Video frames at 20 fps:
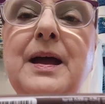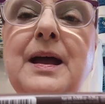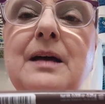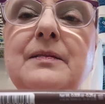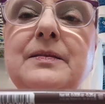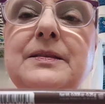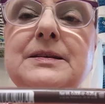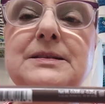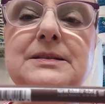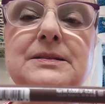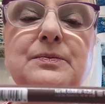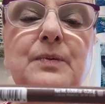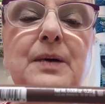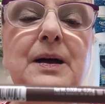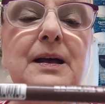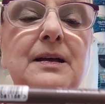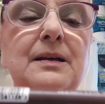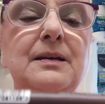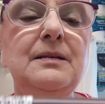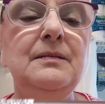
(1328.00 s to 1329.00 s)
Brow This
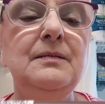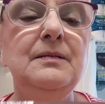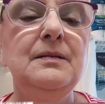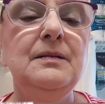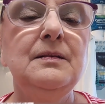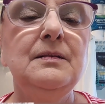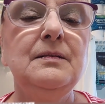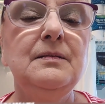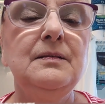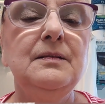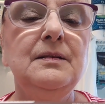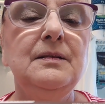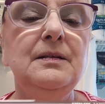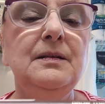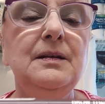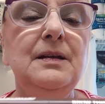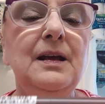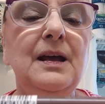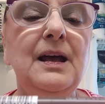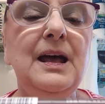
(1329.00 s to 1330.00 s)
Way.
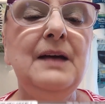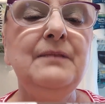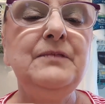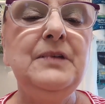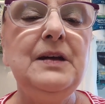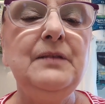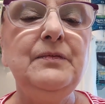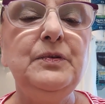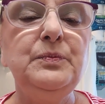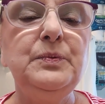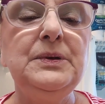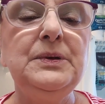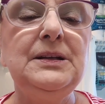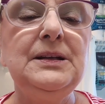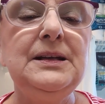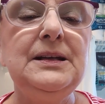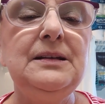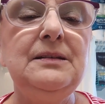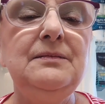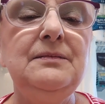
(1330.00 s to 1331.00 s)
I've never
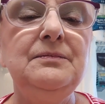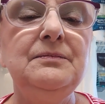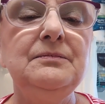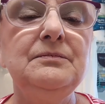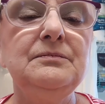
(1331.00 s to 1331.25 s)
really